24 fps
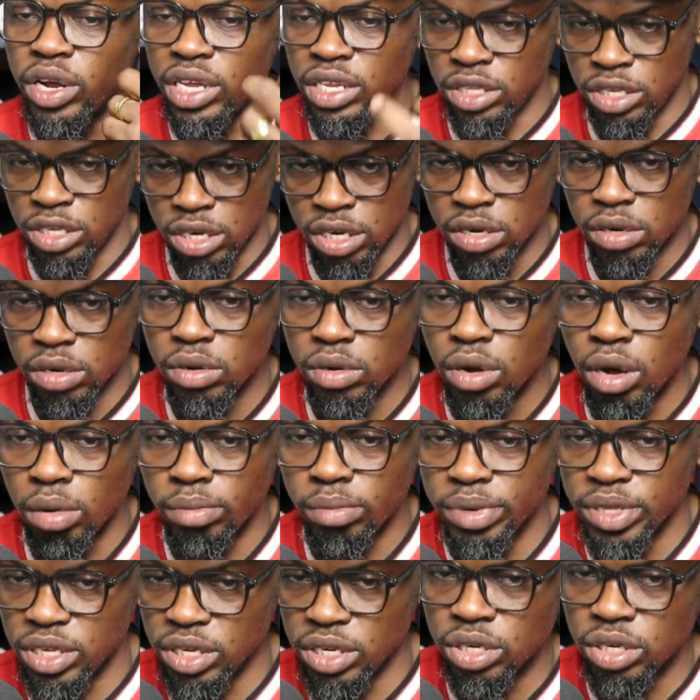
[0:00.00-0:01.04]
internal
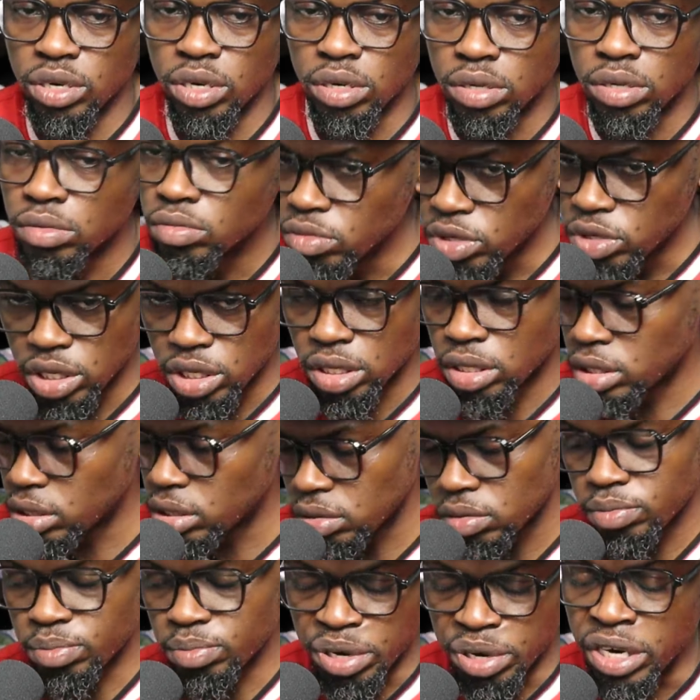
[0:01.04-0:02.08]
competition, which is
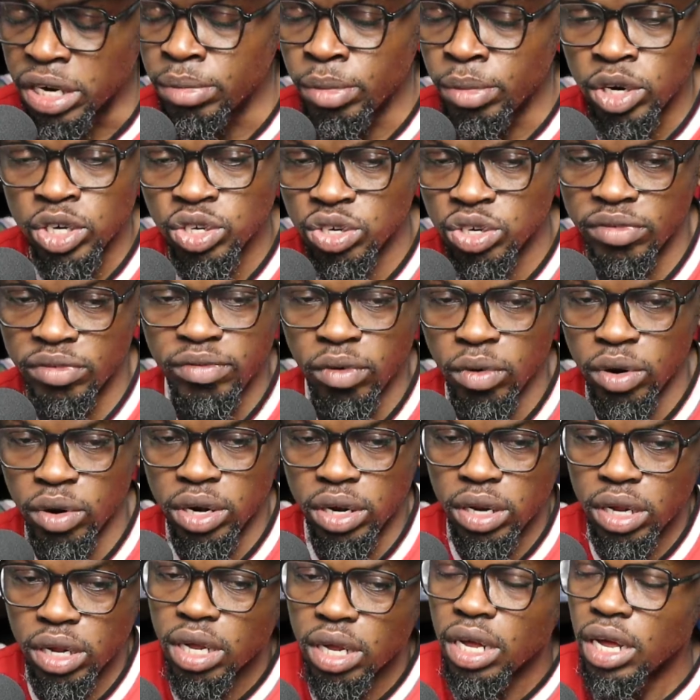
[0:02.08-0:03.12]
pretty much
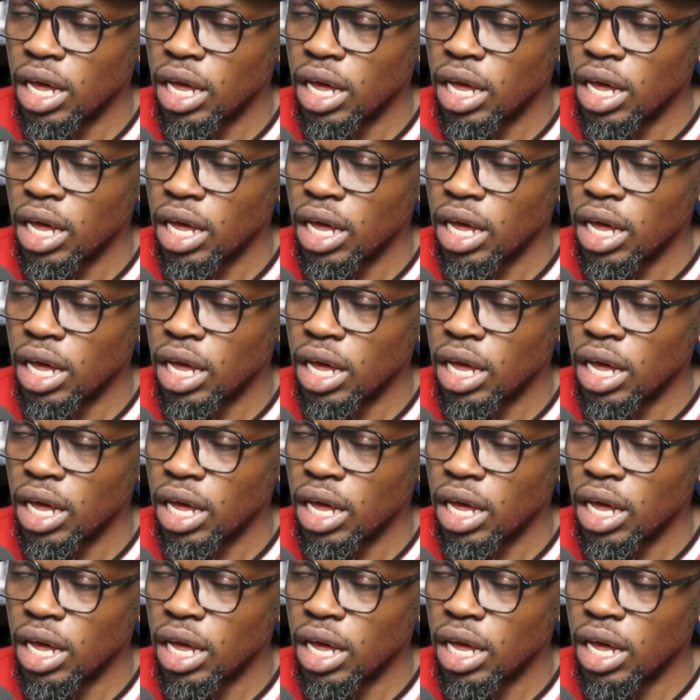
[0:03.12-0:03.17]
straightforward.